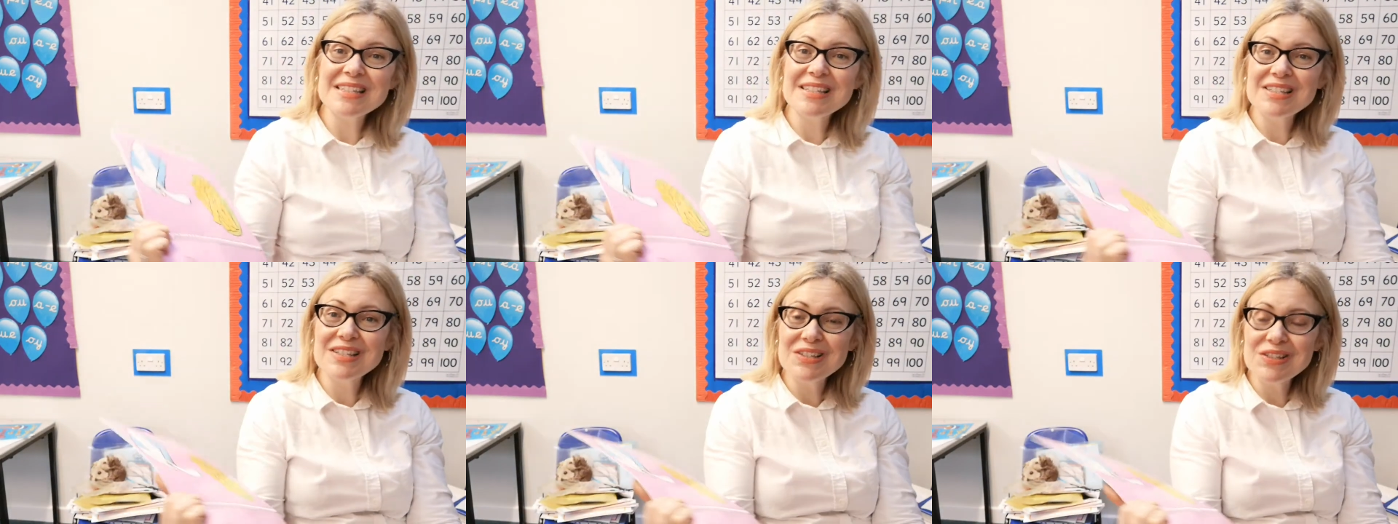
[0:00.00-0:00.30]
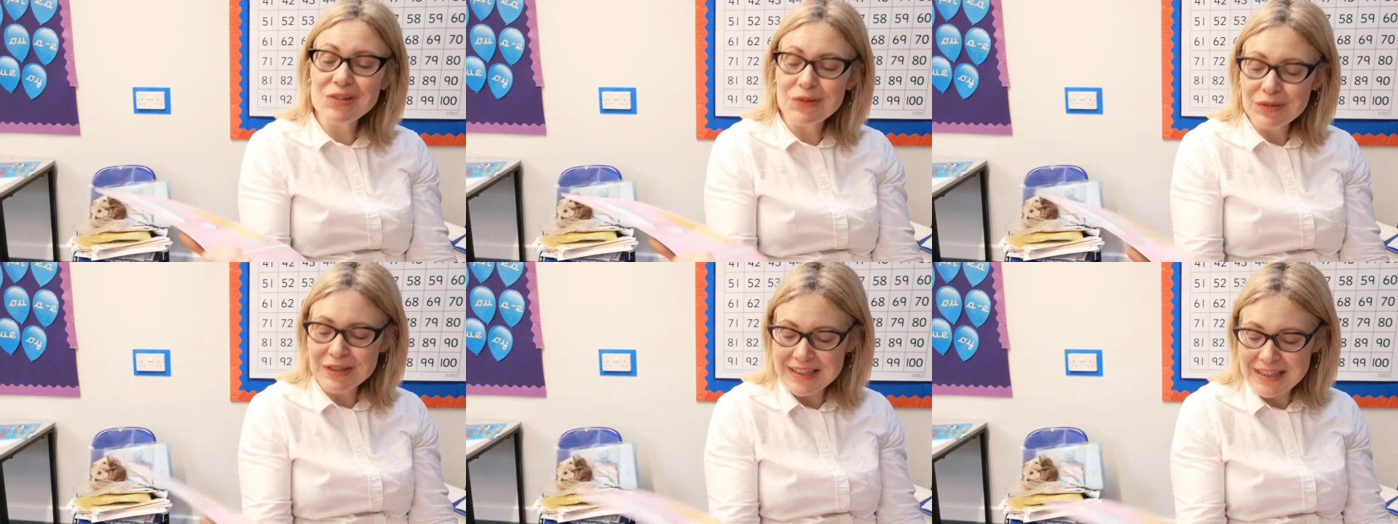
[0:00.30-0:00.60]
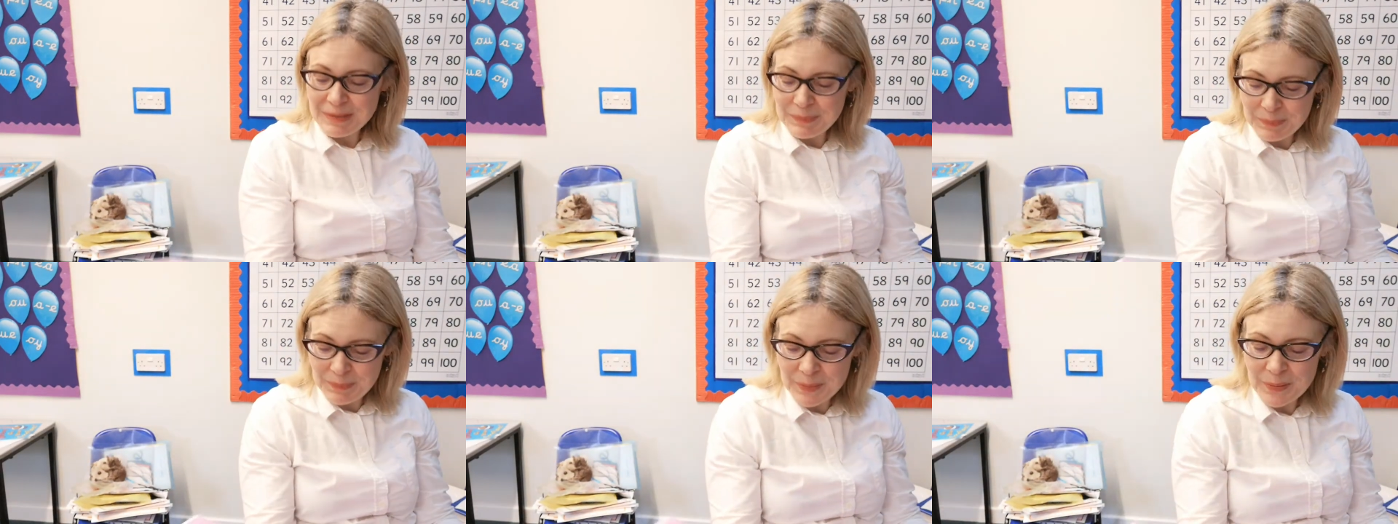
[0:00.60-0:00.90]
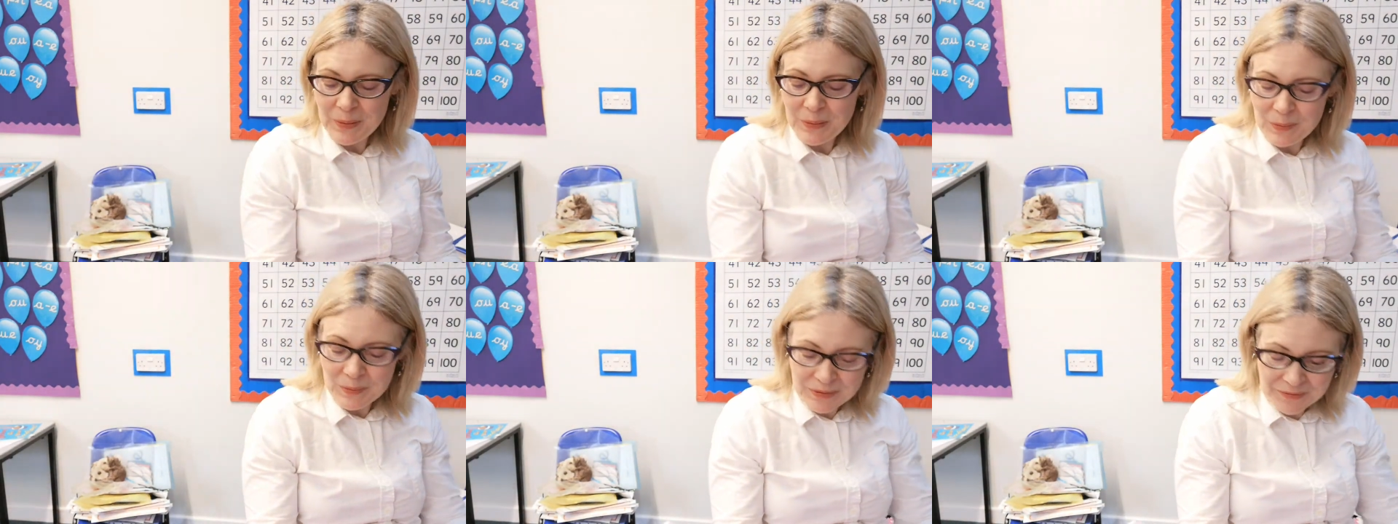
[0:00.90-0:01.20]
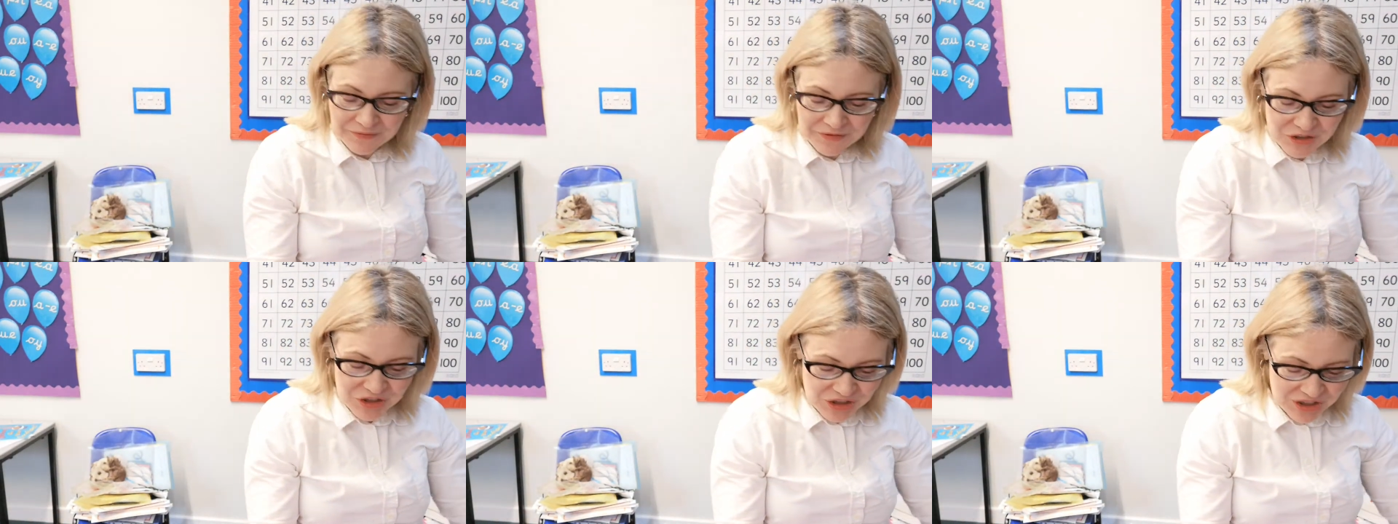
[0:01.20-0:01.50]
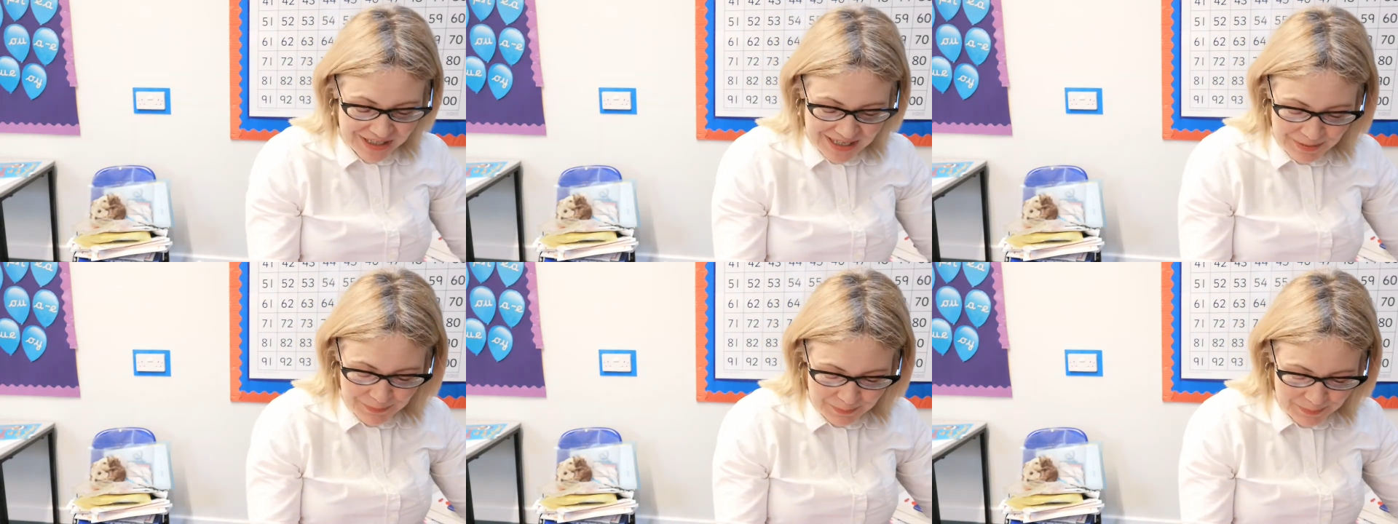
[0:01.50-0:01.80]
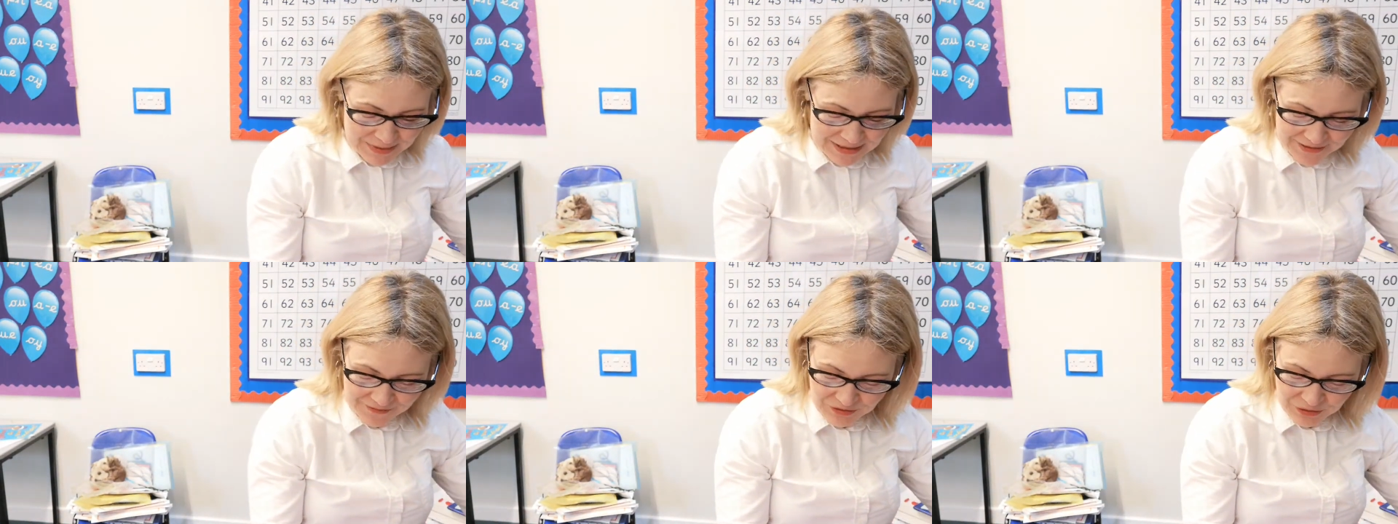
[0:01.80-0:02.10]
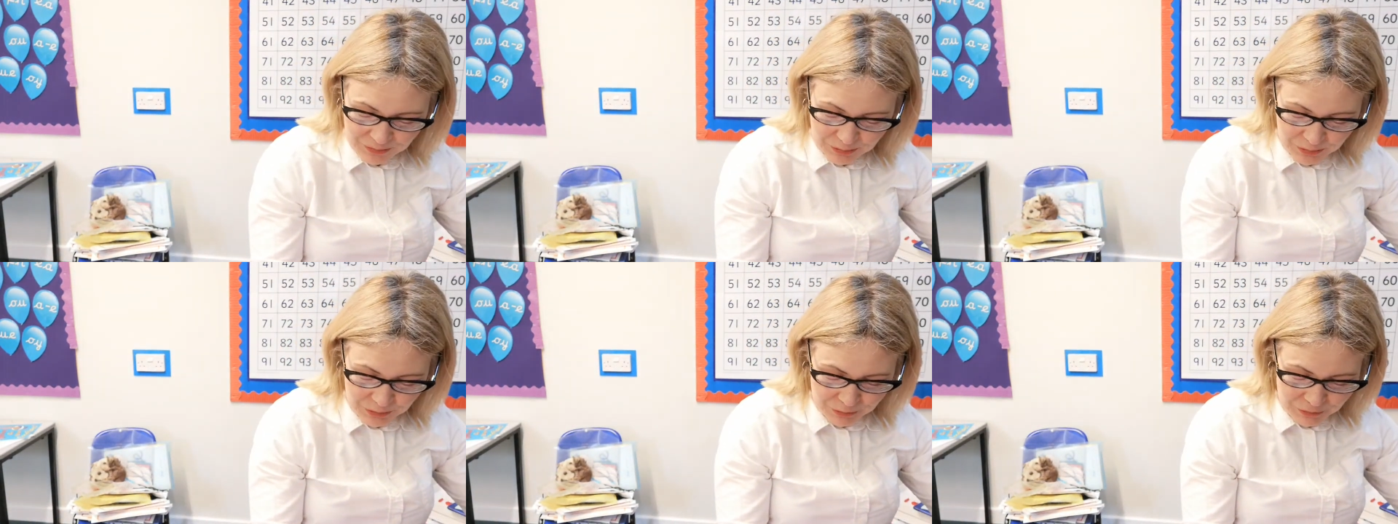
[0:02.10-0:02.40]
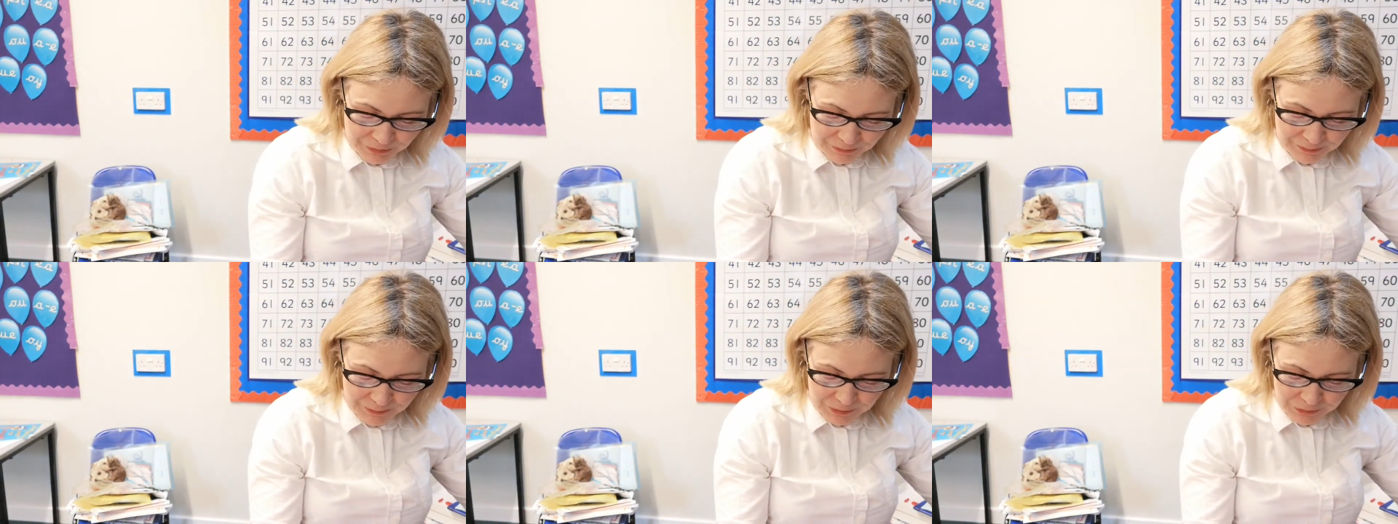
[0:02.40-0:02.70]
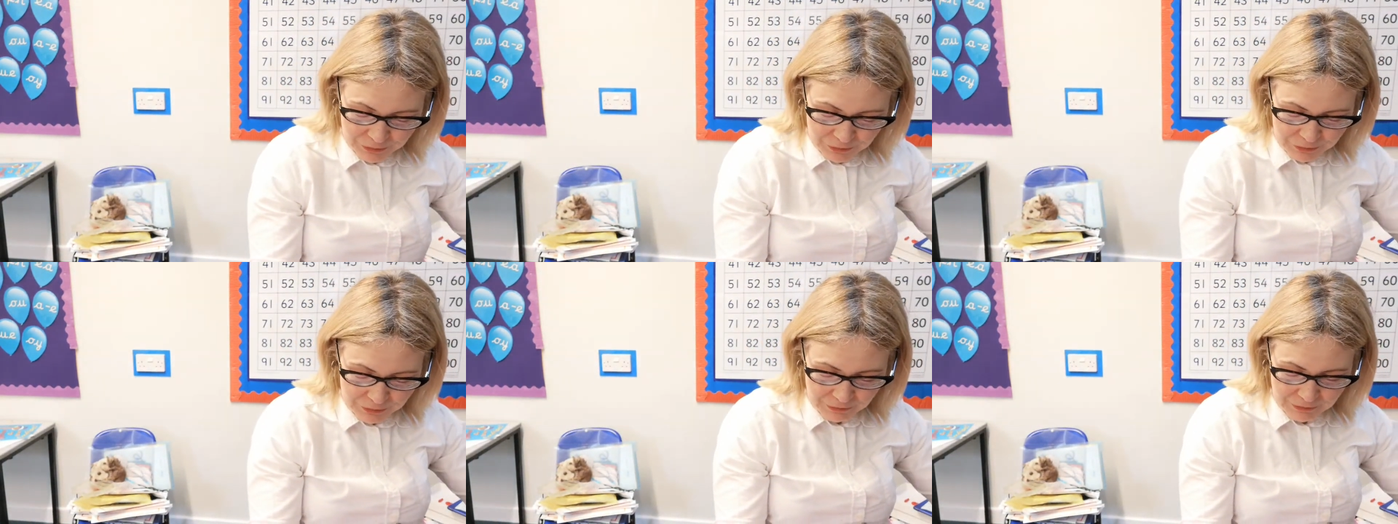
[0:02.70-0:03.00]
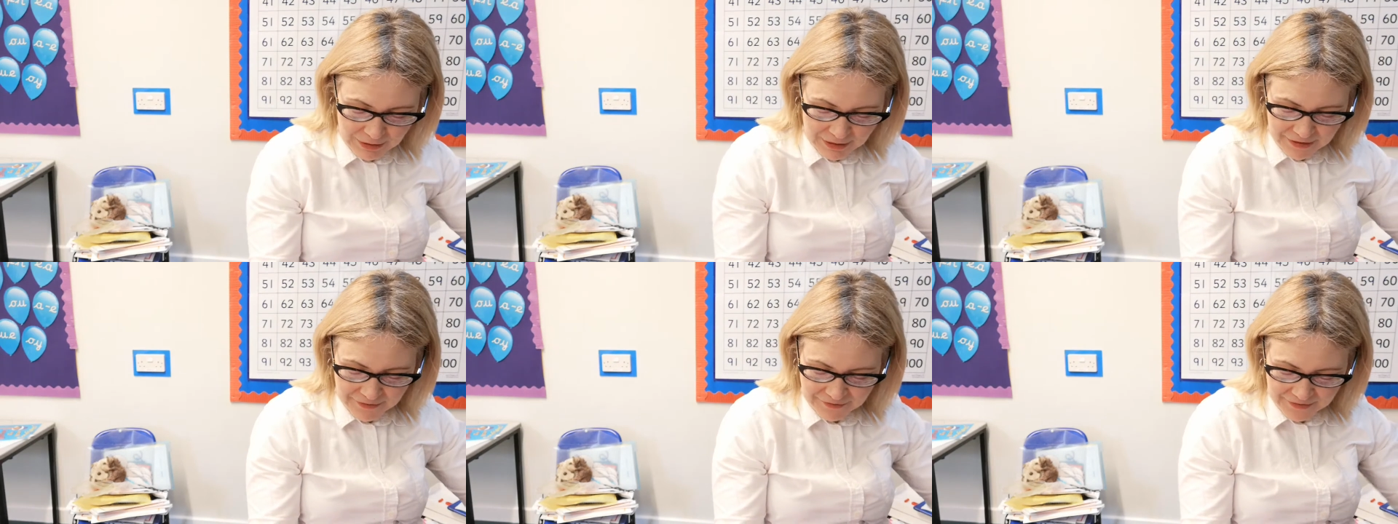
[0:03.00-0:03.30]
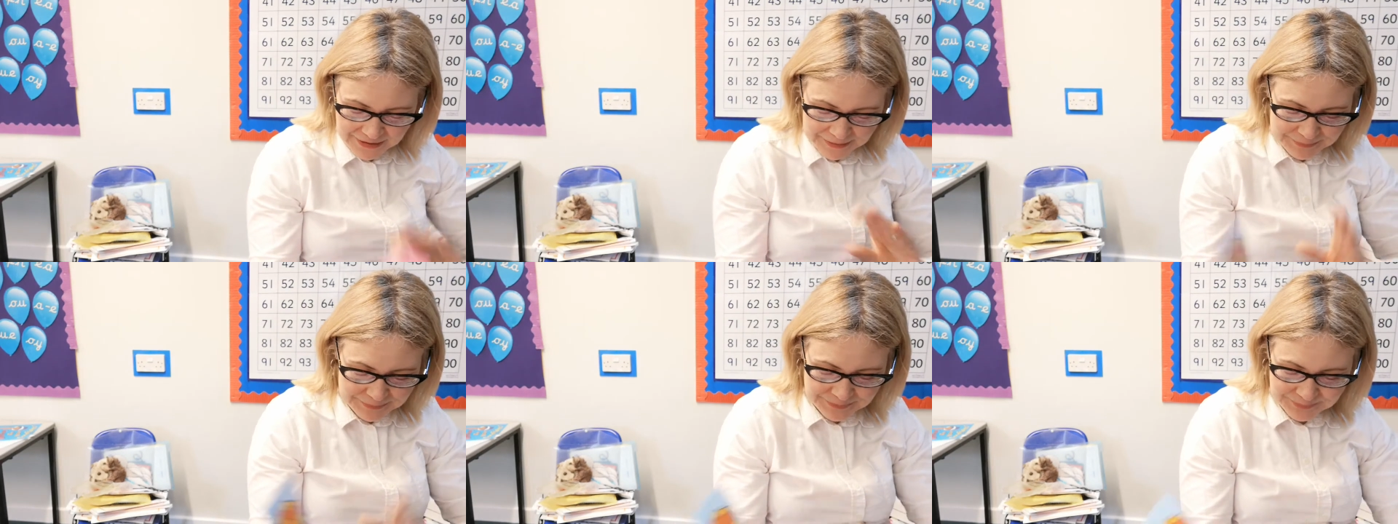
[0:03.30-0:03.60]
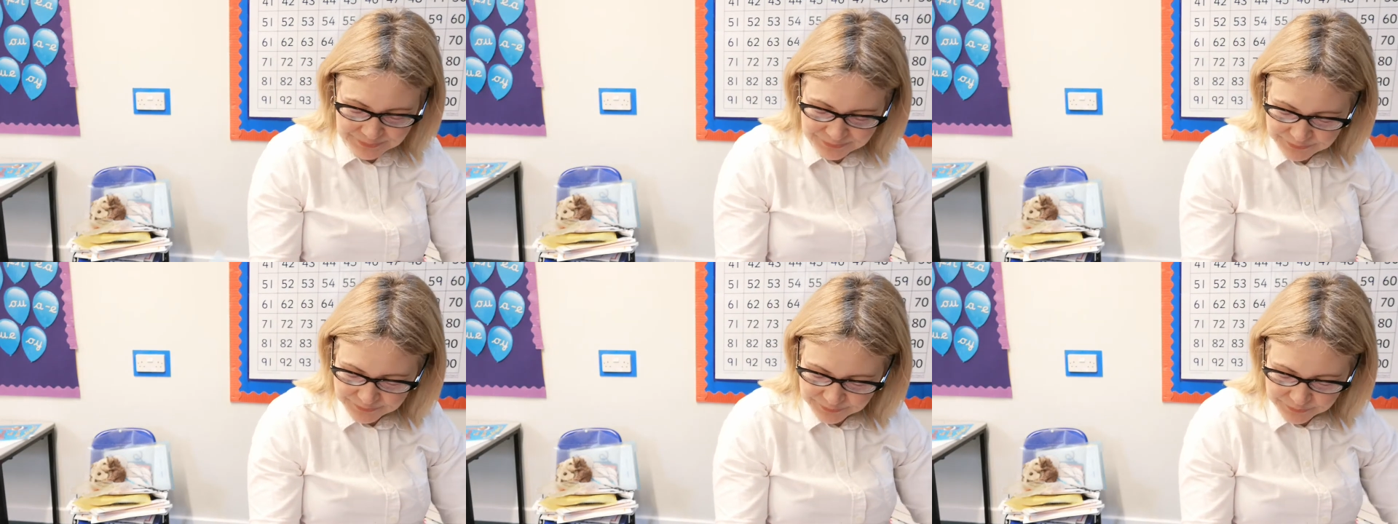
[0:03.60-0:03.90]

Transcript: a soggy bowl of chips if you poured milk all over them.